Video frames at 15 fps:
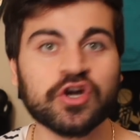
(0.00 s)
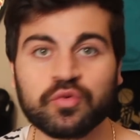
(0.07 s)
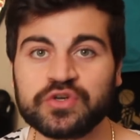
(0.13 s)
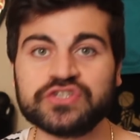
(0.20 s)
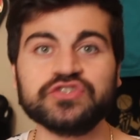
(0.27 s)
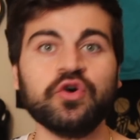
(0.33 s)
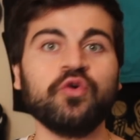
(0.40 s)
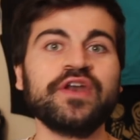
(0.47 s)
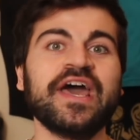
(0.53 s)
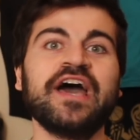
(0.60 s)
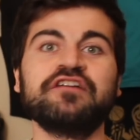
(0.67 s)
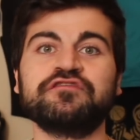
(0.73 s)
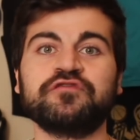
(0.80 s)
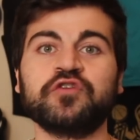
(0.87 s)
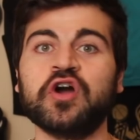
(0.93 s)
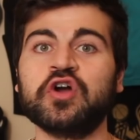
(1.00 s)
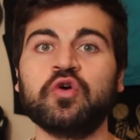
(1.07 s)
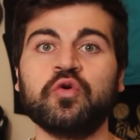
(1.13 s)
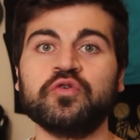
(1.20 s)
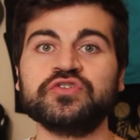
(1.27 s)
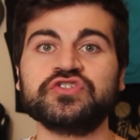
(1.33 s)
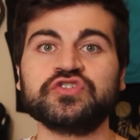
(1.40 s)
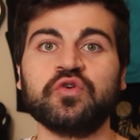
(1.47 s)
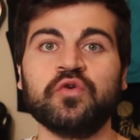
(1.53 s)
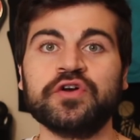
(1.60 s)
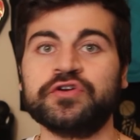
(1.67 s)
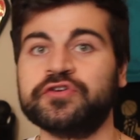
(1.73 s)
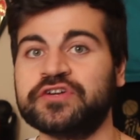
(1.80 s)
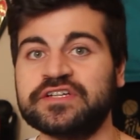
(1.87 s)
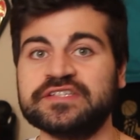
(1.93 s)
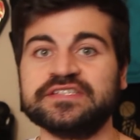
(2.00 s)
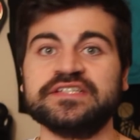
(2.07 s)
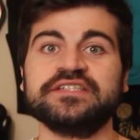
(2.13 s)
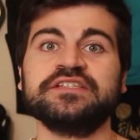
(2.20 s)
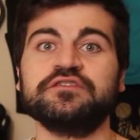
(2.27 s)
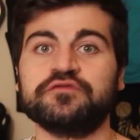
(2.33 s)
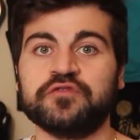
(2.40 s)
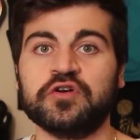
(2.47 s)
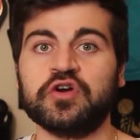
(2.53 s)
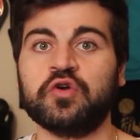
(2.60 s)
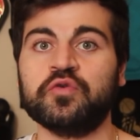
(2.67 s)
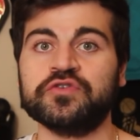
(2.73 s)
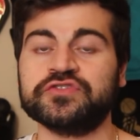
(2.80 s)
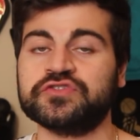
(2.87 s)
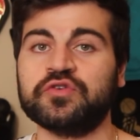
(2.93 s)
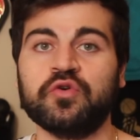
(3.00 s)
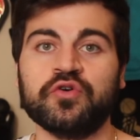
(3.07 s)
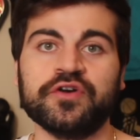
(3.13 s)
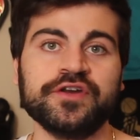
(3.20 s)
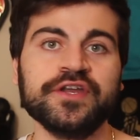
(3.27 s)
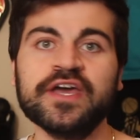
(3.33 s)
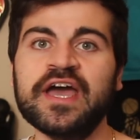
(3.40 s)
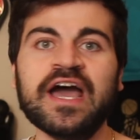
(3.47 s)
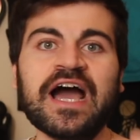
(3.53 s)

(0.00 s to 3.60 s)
We don't have front court scoring or consistent front court scoring.